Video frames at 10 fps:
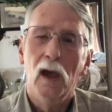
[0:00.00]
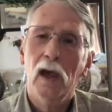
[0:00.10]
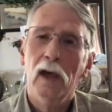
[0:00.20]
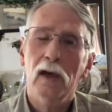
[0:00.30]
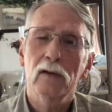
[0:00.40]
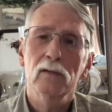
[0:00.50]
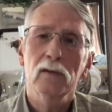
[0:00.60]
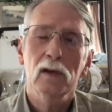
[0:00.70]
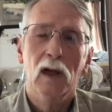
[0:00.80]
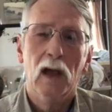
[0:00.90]

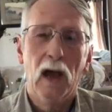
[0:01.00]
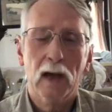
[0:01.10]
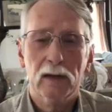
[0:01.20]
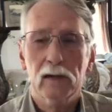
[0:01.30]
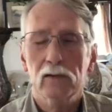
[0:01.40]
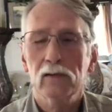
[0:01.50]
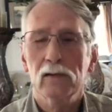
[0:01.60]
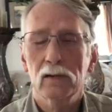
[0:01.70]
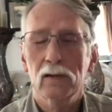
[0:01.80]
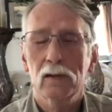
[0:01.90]
And I guess
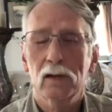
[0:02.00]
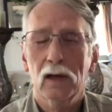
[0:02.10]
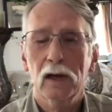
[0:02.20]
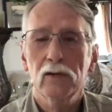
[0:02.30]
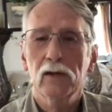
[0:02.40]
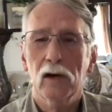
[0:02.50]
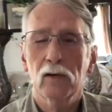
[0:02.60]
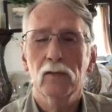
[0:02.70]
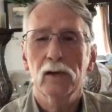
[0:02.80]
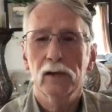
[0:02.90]
he
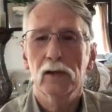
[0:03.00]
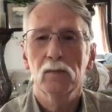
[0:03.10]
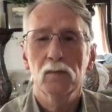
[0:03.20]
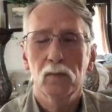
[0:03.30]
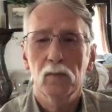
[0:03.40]
told them